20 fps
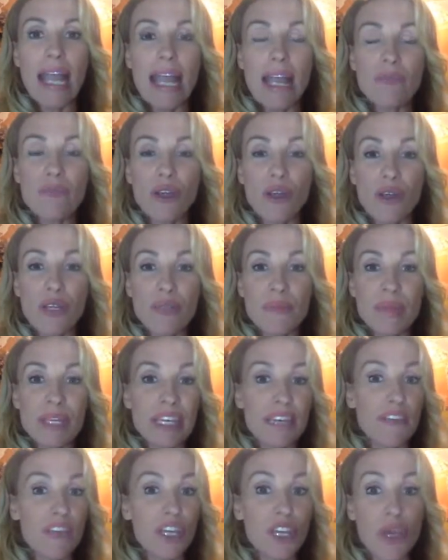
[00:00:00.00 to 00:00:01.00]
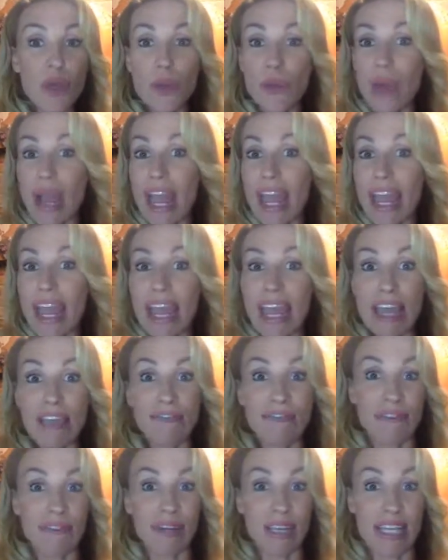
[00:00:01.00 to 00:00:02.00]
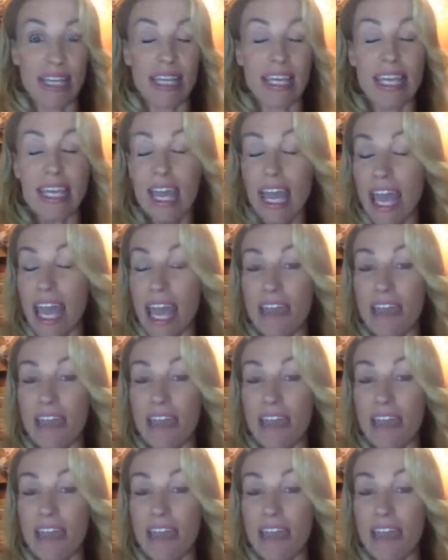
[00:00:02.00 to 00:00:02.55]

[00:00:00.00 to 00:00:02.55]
am going to be giving you everything,